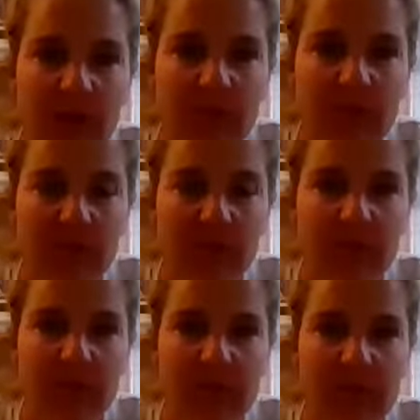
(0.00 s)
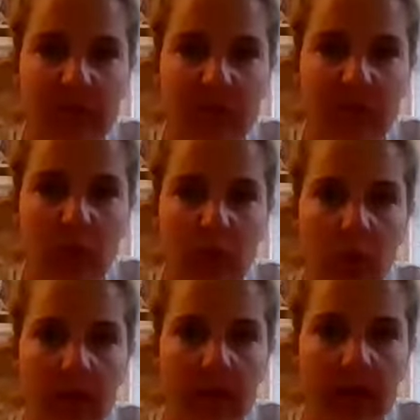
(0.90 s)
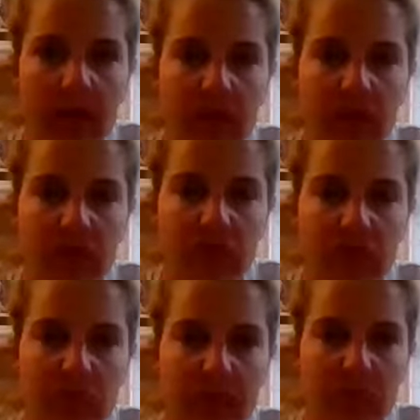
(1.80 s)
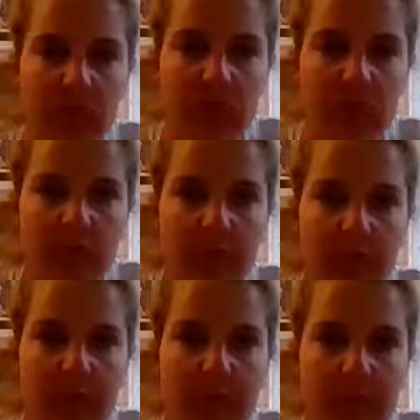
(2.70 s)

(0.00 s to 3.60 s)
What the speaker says: drop down to your knees, roll them out into child's pose.